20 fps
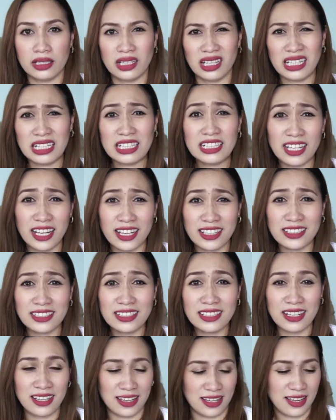
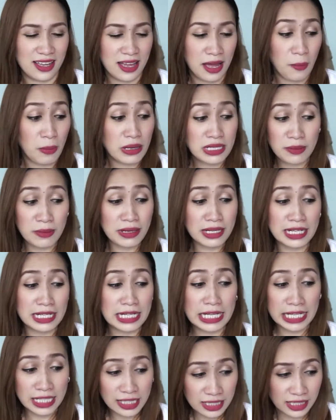England. Kasi made in
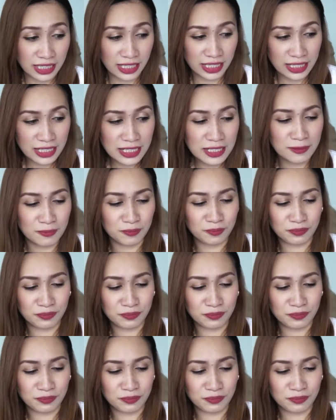England.